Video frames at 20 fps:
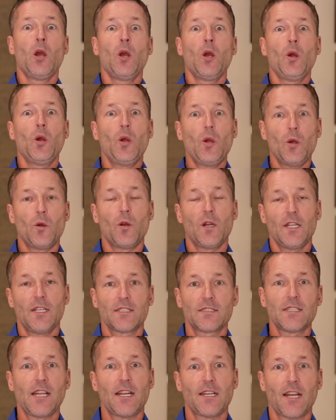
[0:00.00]
Whew,
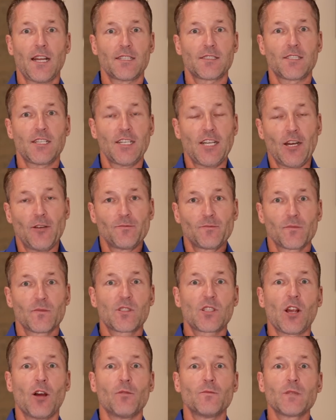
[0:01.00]
isn't that nice to know?
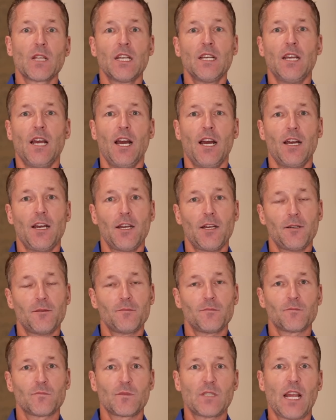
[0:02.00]
So
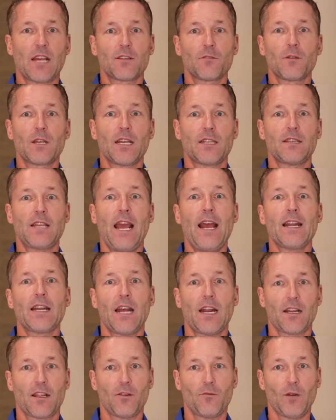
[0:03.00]
now that we got that
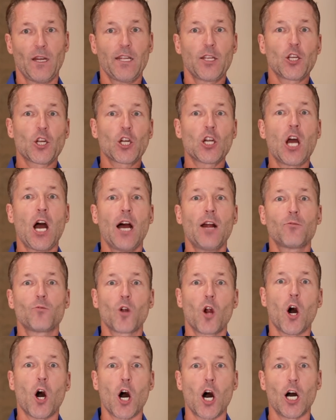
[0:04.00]
out of the way, you're not
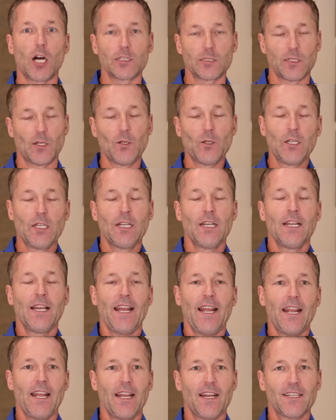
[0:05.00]
wrong.
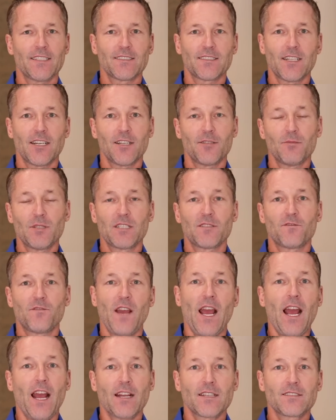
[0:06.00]
And in
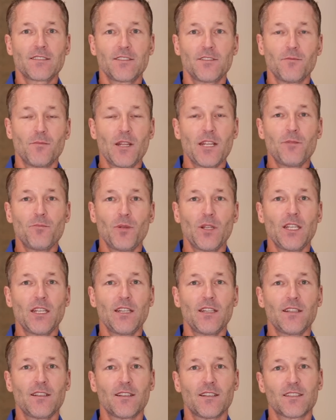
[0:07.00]
fact, you may
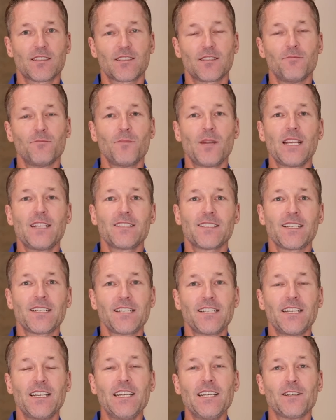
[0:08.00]
be this
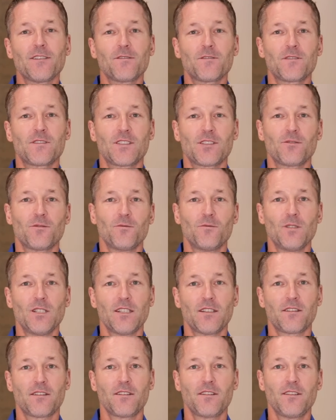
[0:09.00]
amazing gift
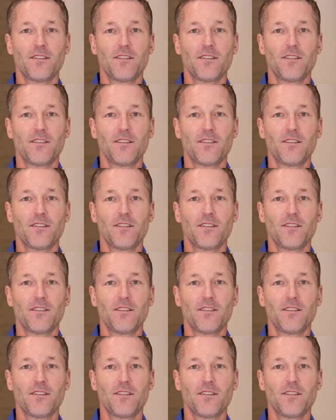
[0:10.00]
with